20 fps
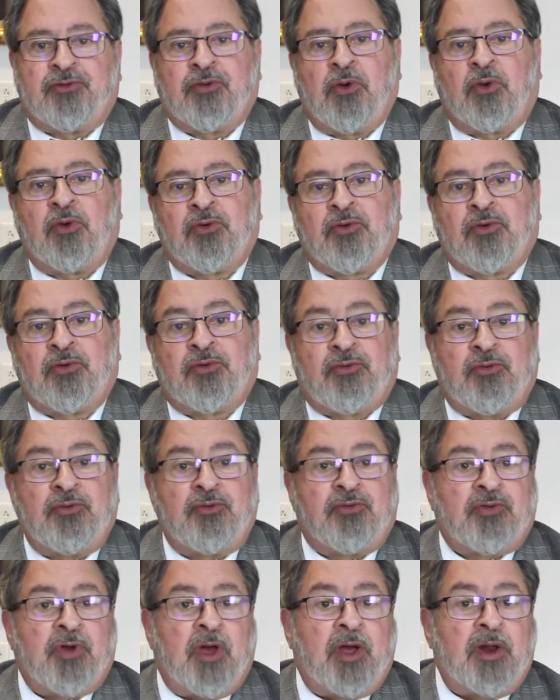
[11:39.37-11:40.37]
soldiers who
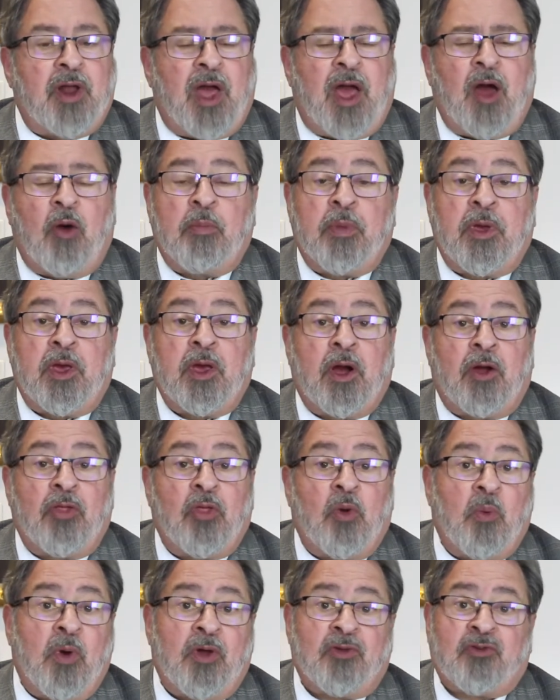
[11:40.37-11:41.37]
said how being on
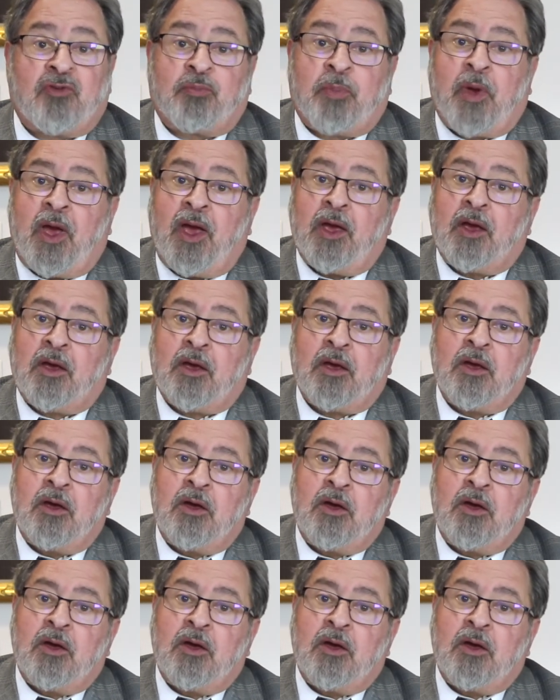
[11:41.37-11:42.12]
the West Bank